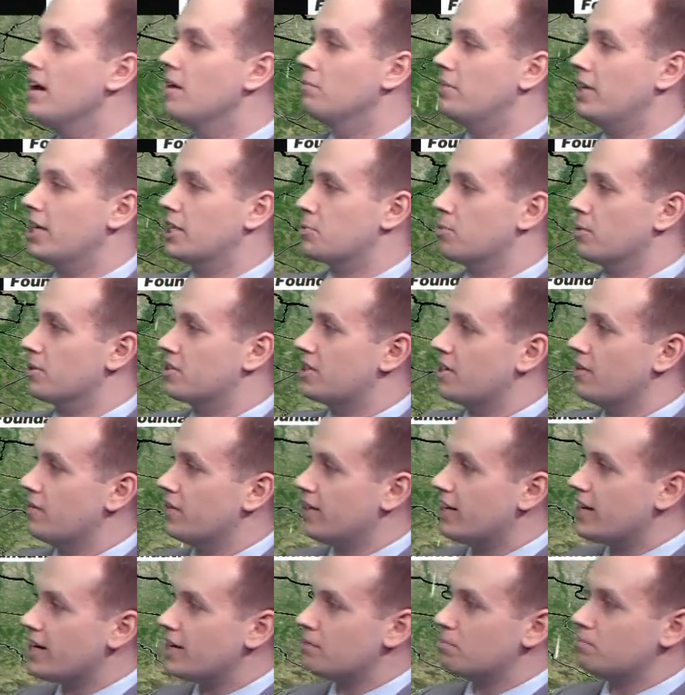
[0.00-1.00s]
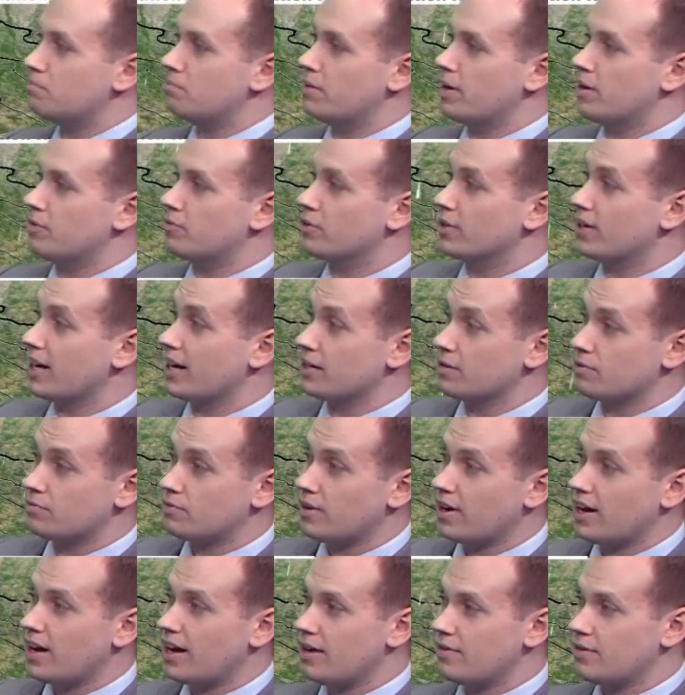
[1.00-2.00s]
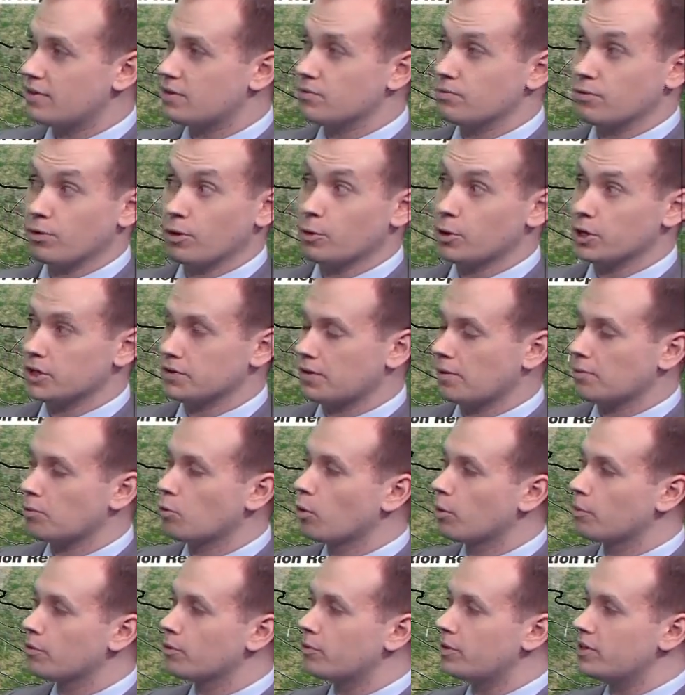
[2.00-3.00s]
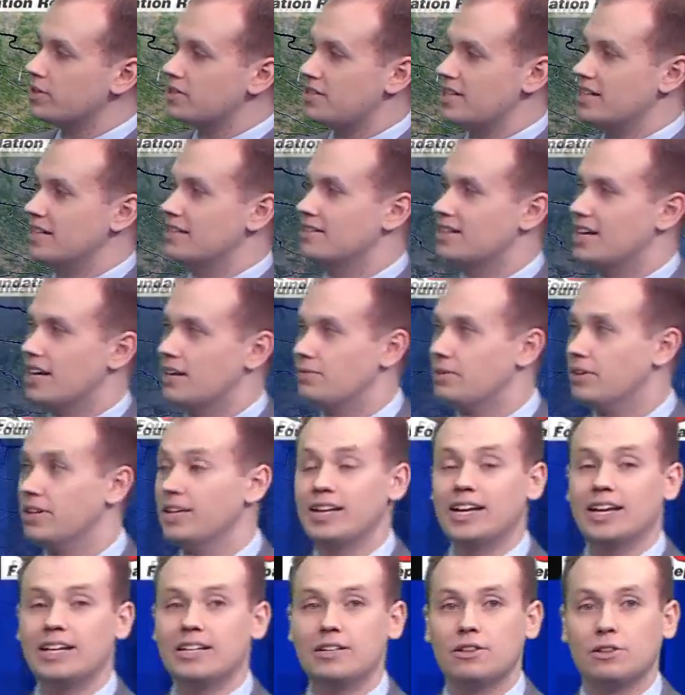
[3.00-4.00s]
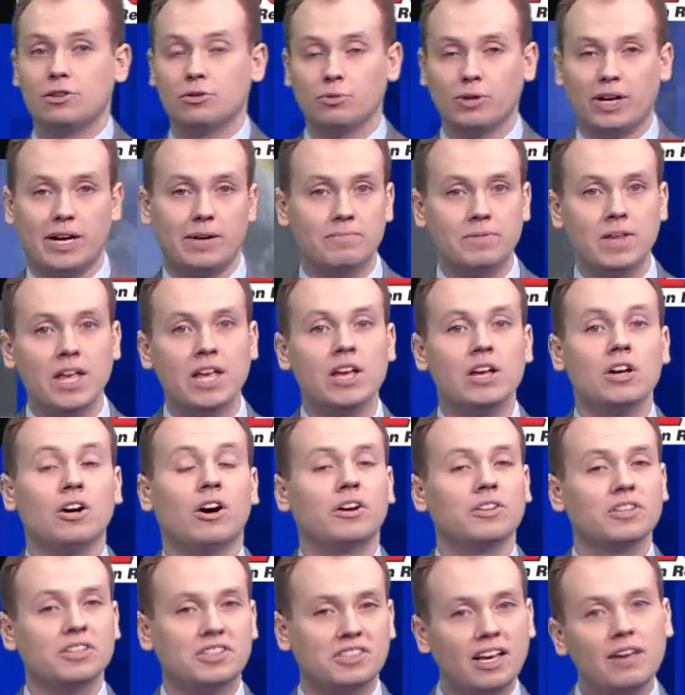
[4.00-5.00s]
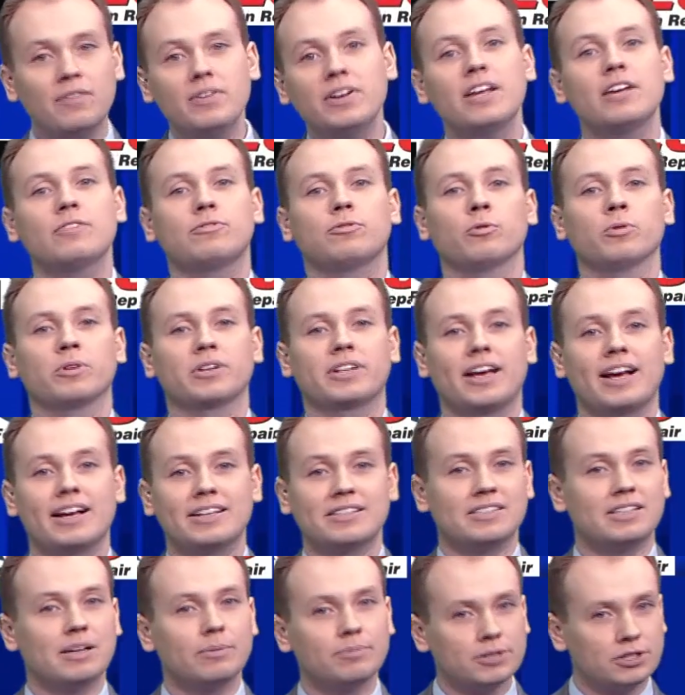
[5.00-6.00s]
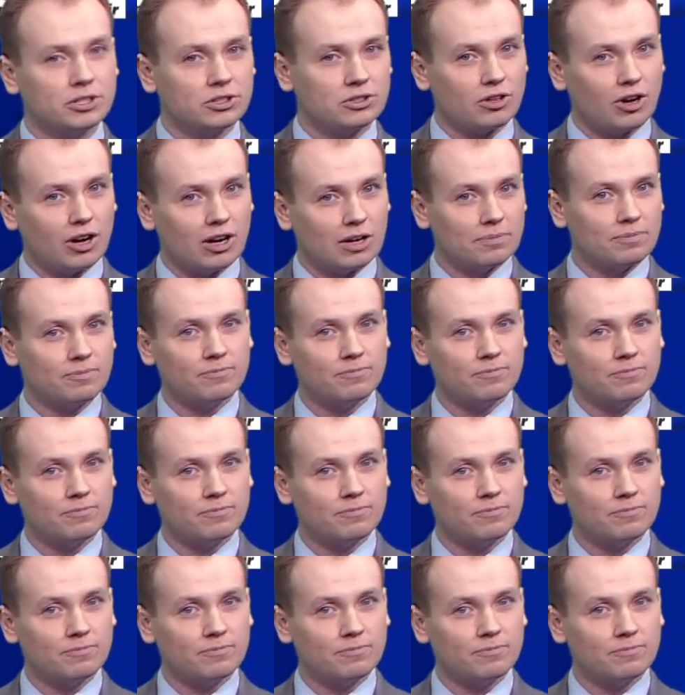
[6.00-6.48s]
Blacksburg 78, Bedford 85 as for one of our warmer ones, and Danville at 83. On the 7-day forecast, temperatures are